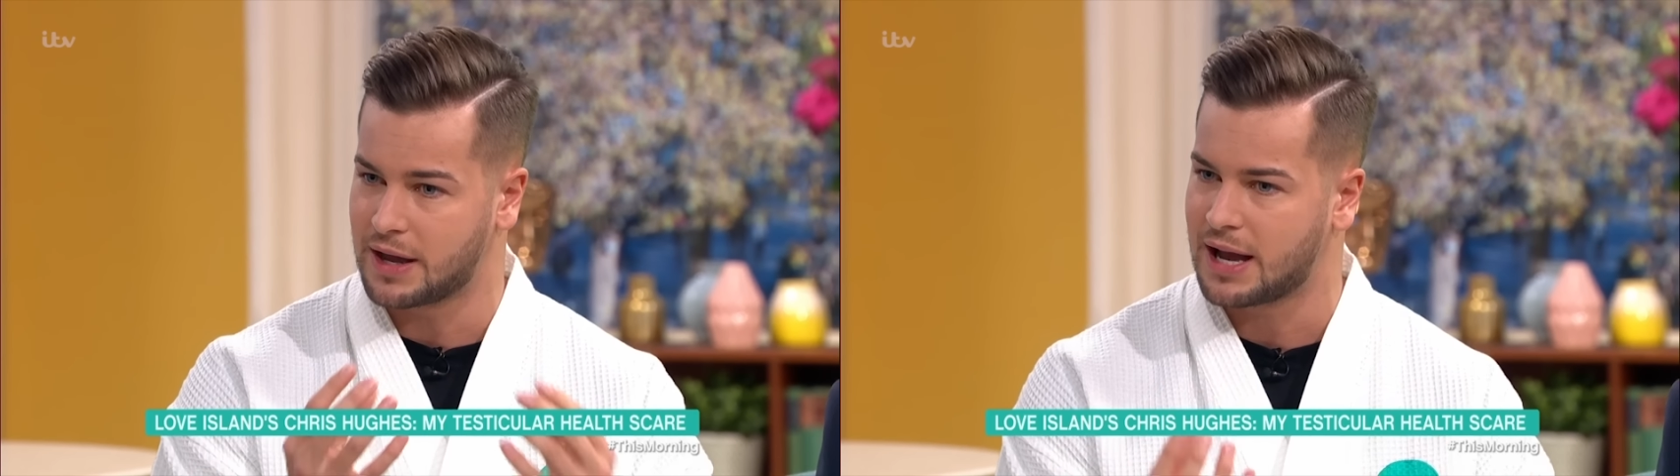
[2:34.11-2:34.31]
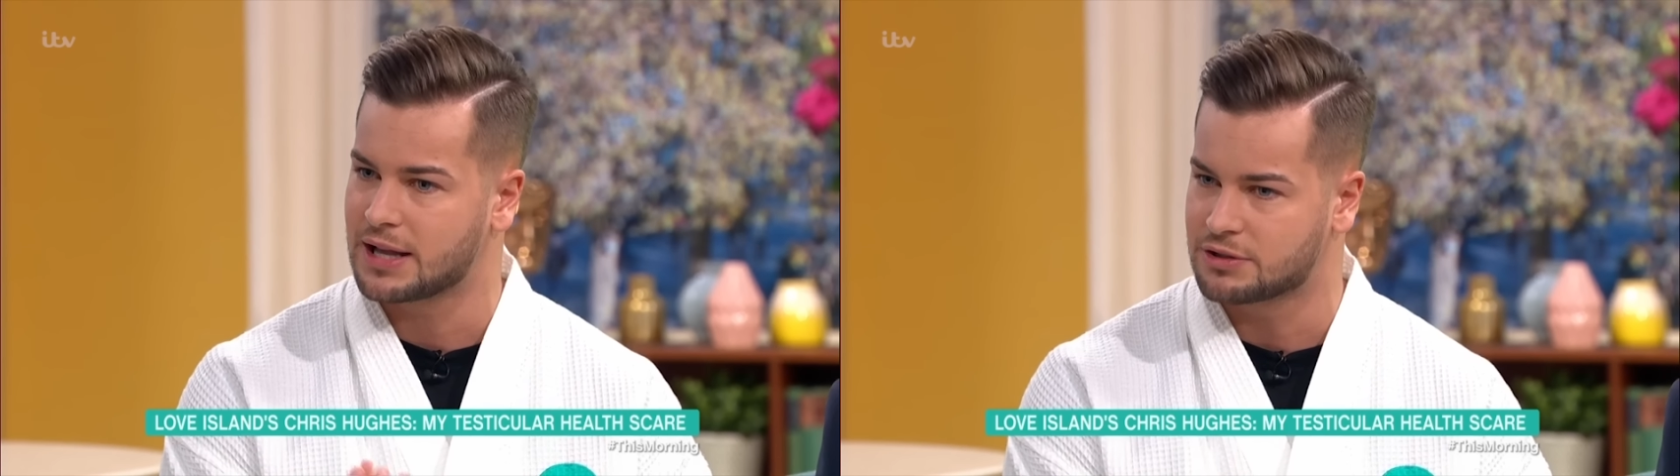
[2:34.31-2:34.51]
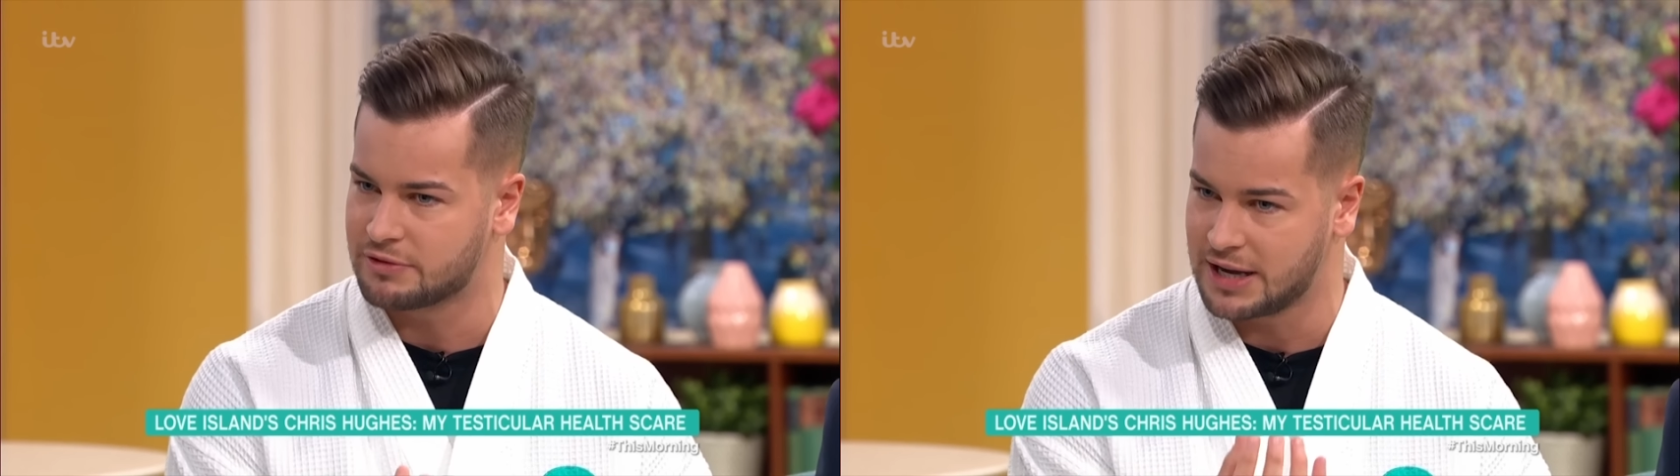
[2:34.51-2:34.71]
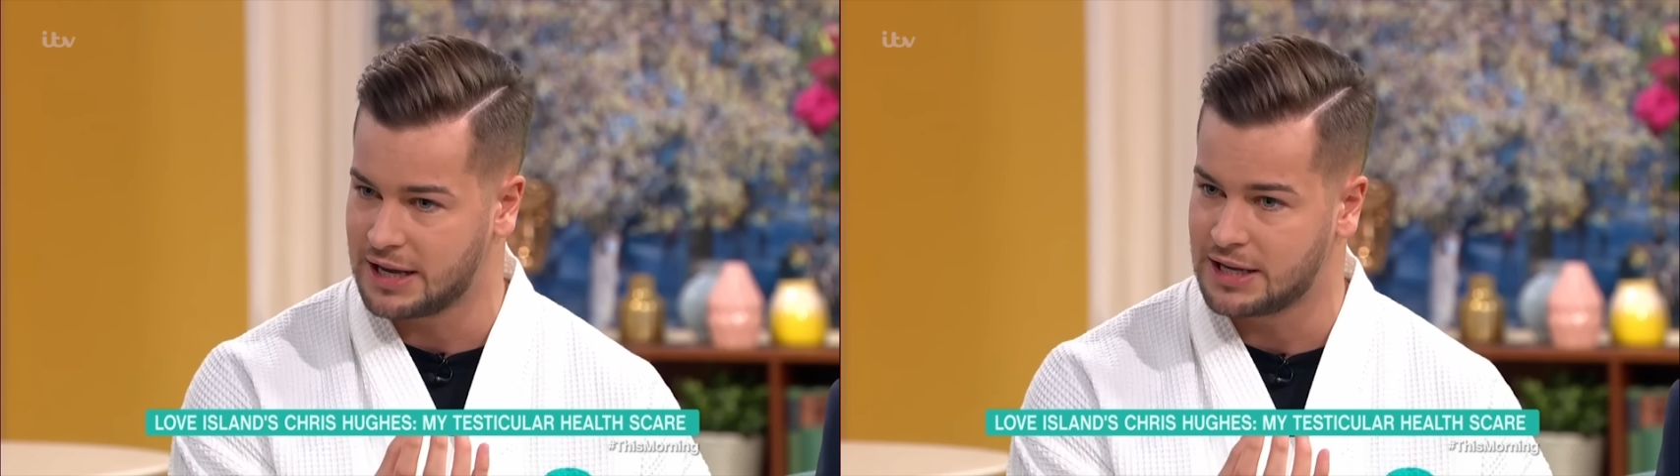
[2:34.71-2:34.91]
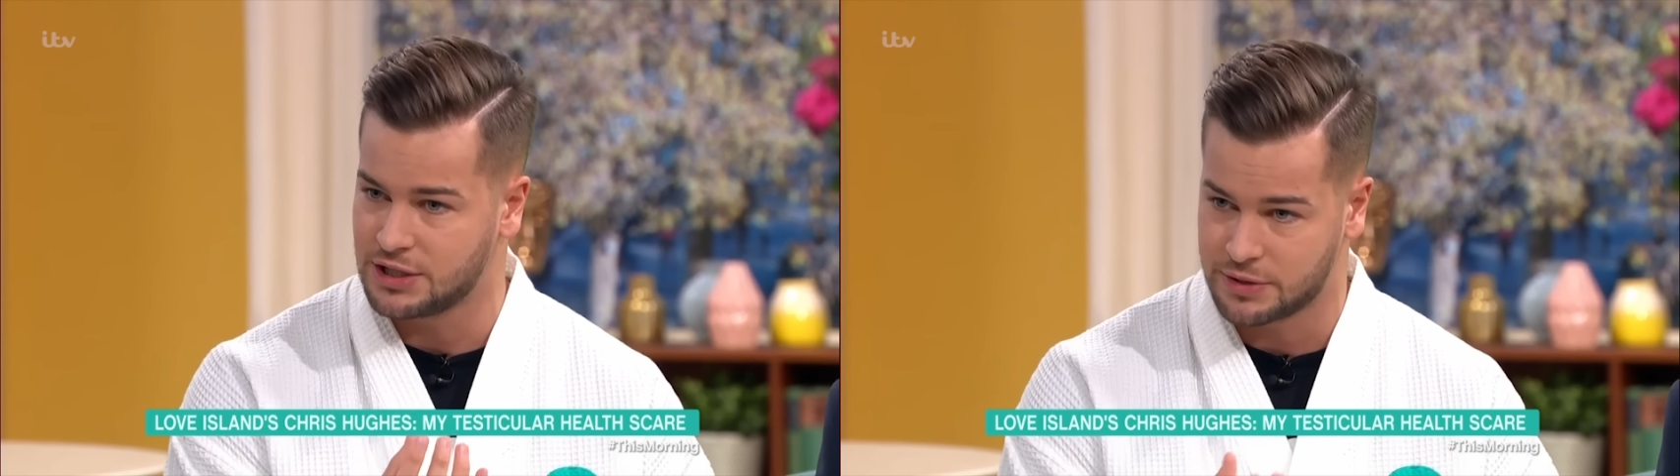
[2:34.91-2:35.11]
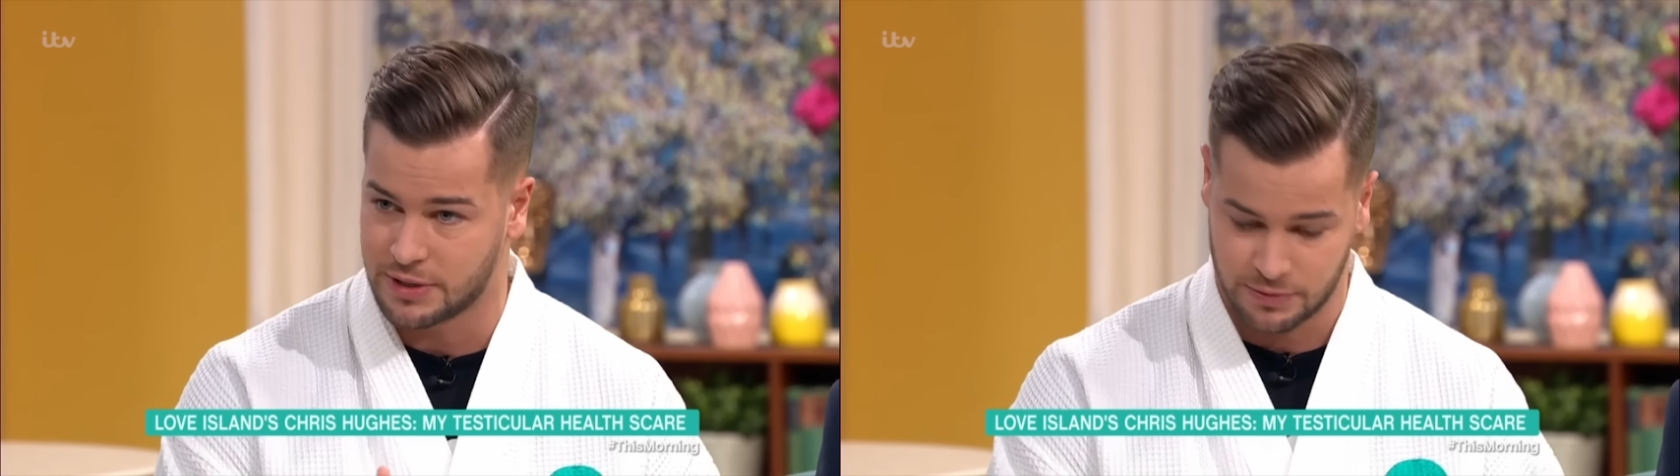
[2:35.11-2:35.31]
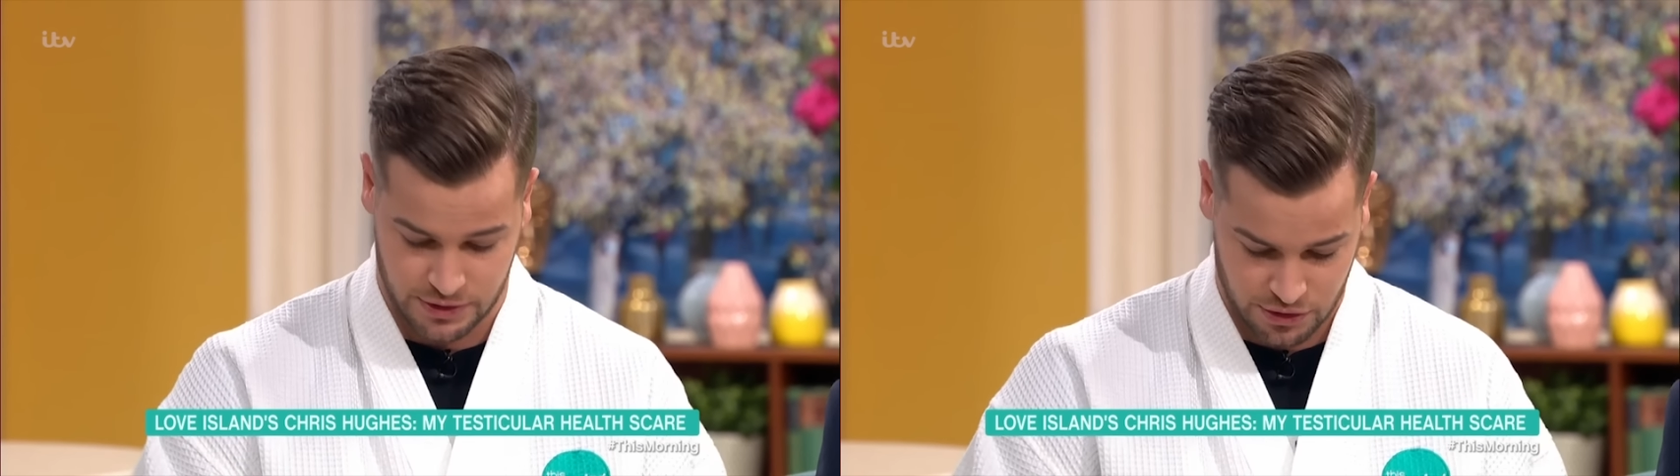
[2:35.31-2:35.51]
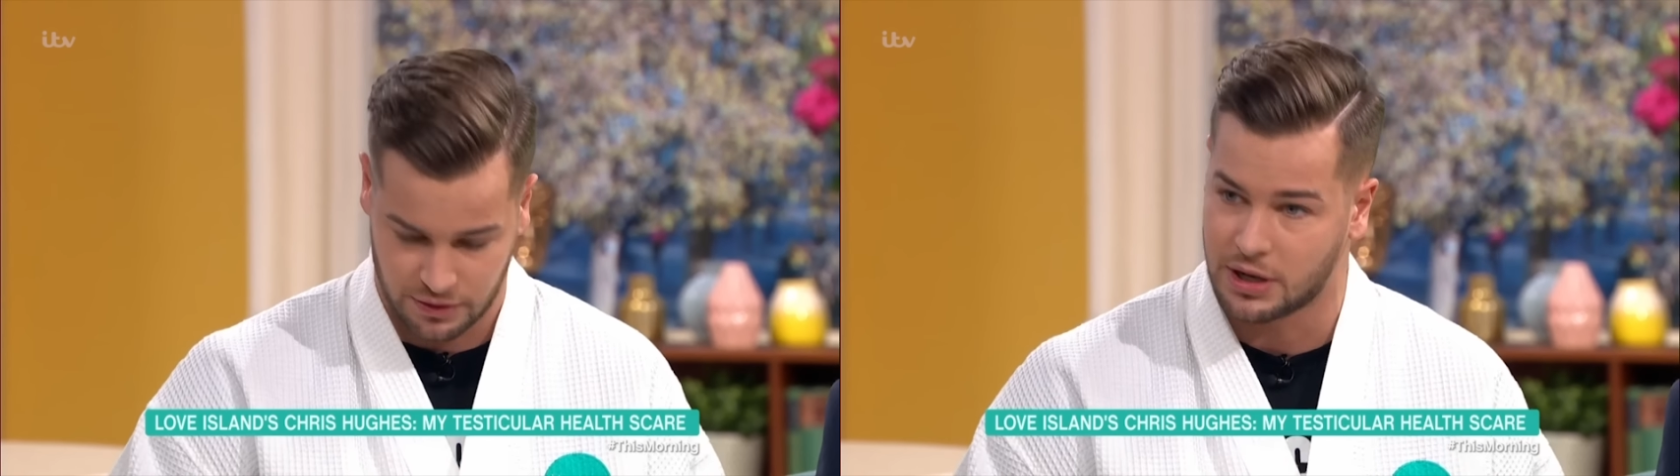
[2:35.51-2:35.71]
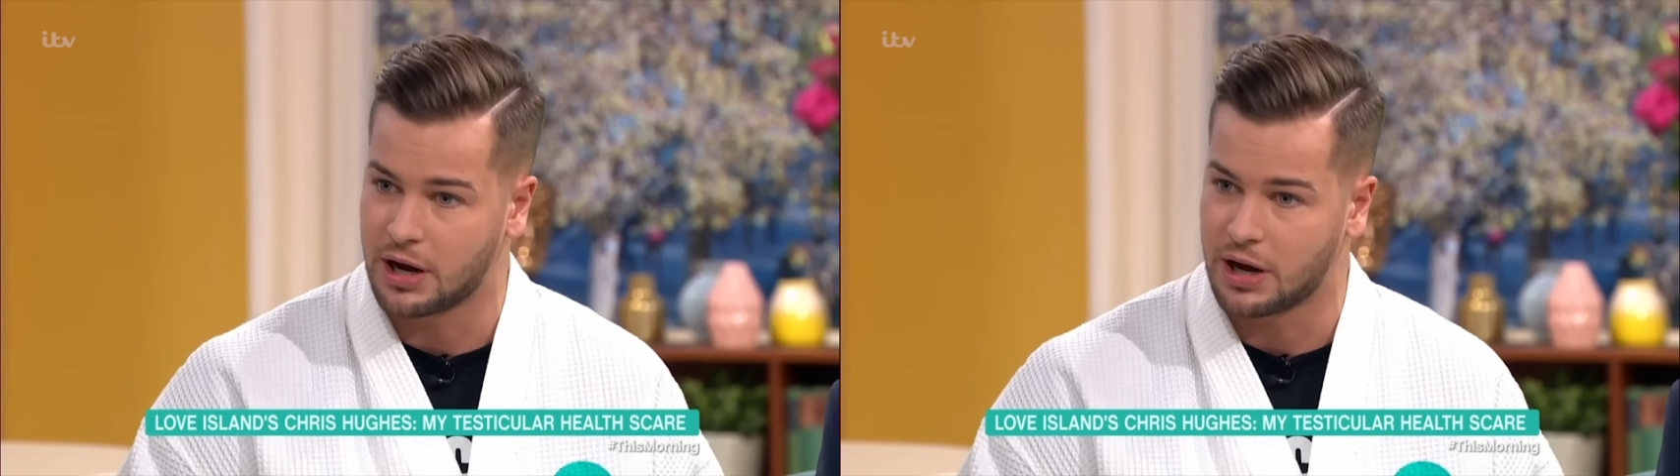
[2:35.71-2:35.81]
the cancer had eaten into it, so it's not